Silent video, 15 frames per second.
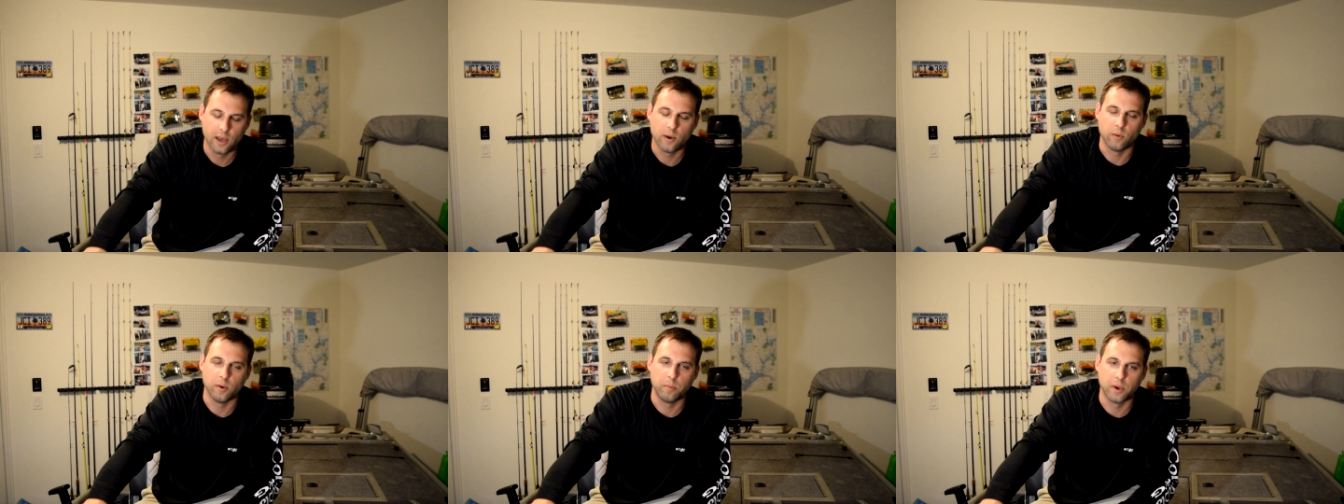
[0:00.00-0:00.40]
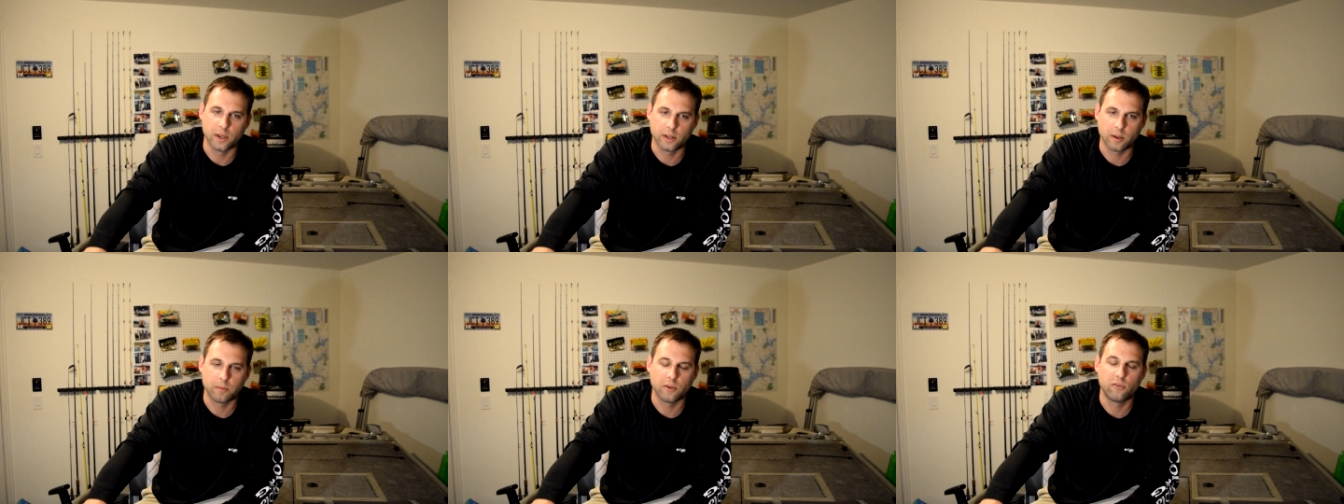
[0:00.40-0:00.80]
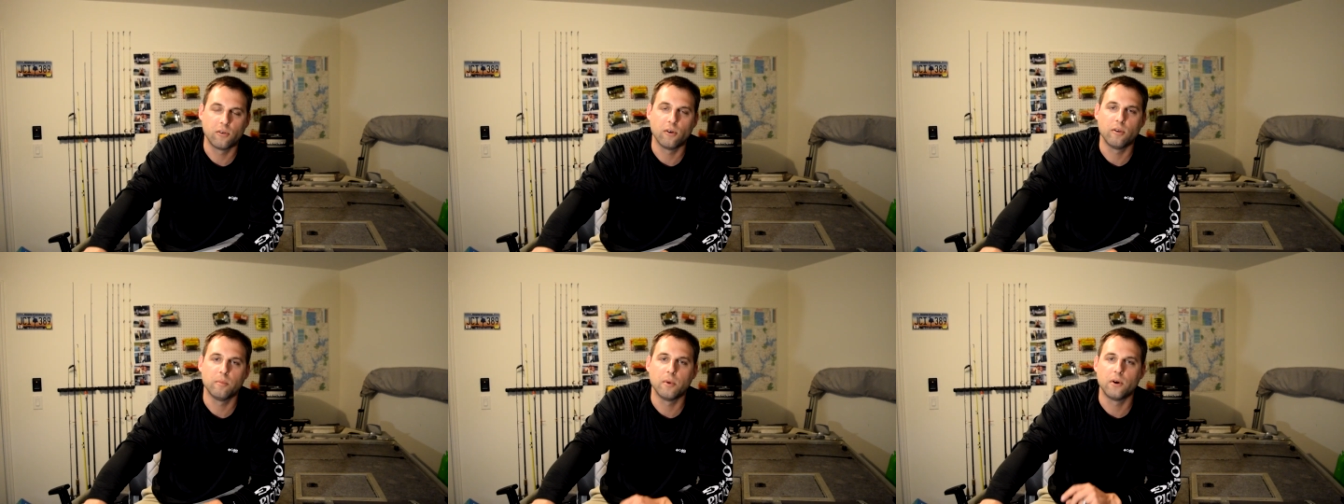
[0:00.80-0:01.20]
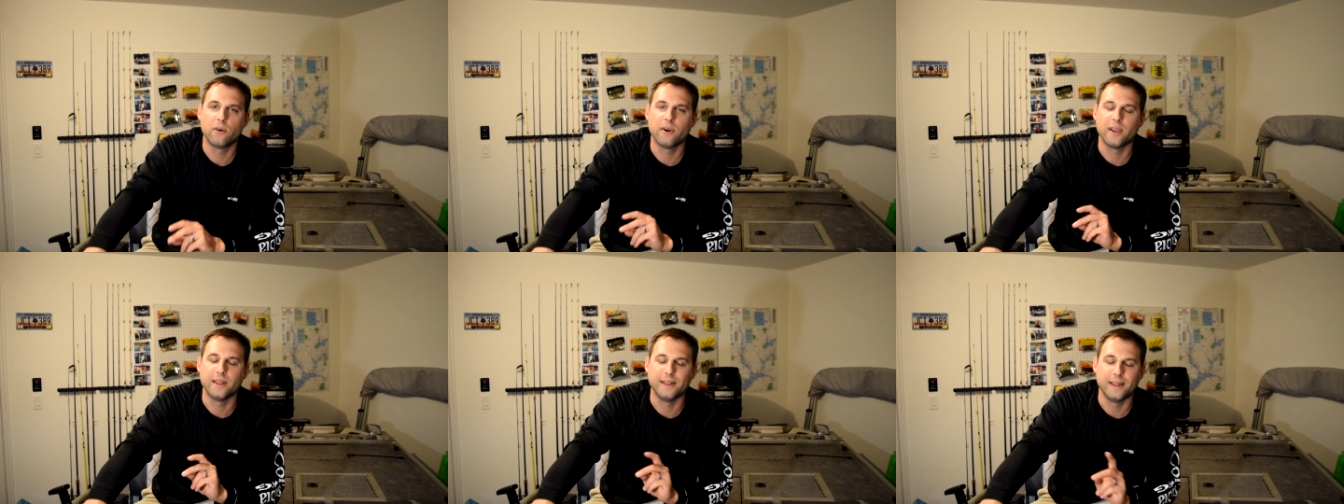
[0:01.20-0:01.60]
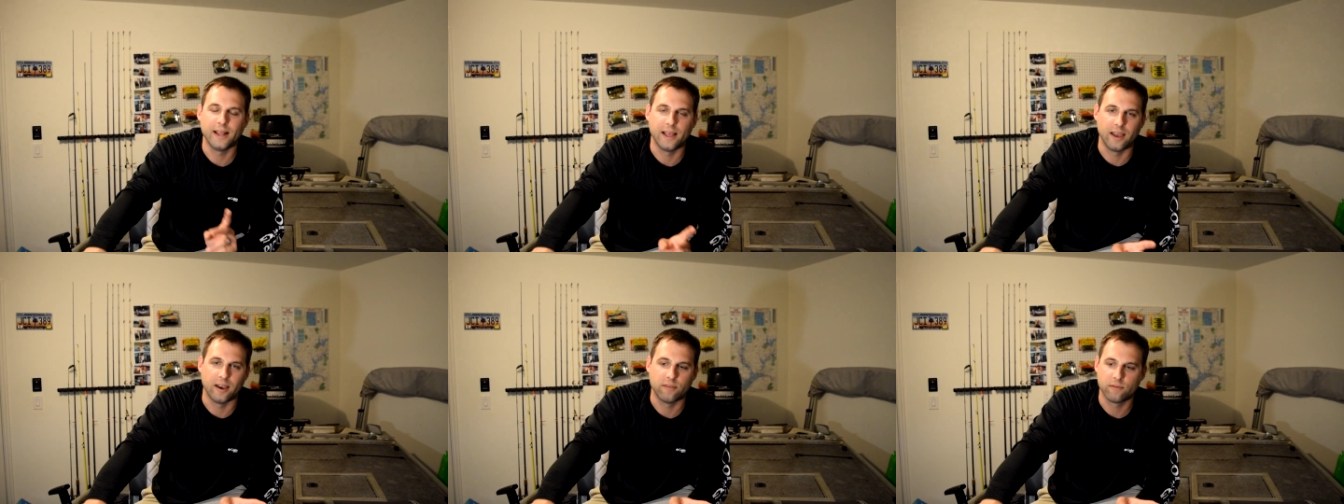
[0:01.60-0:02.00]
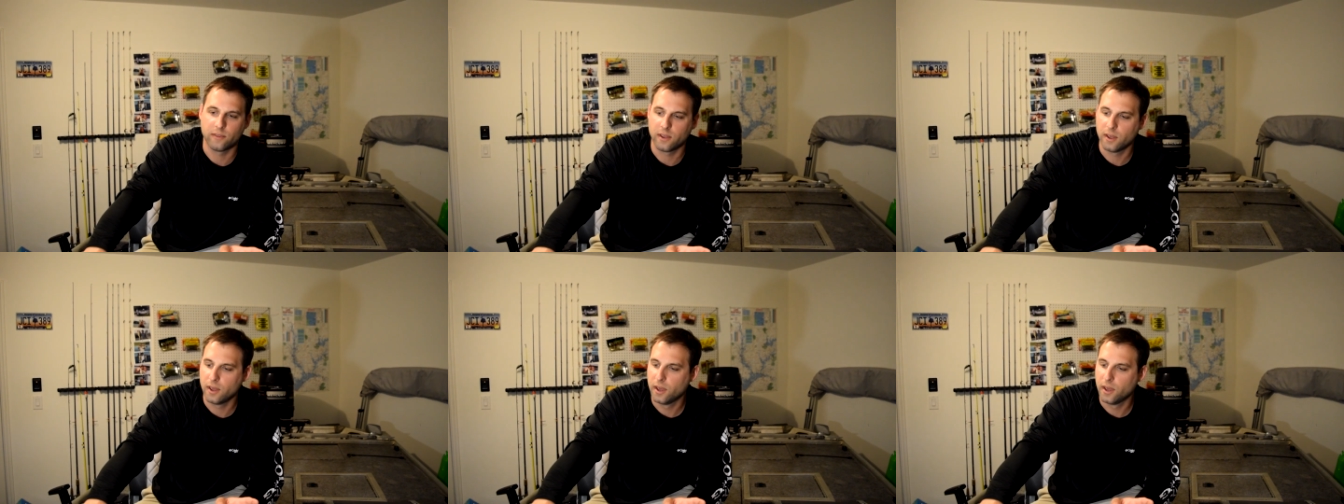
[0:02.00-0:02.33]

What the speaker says: We picked up the trolling motor and left.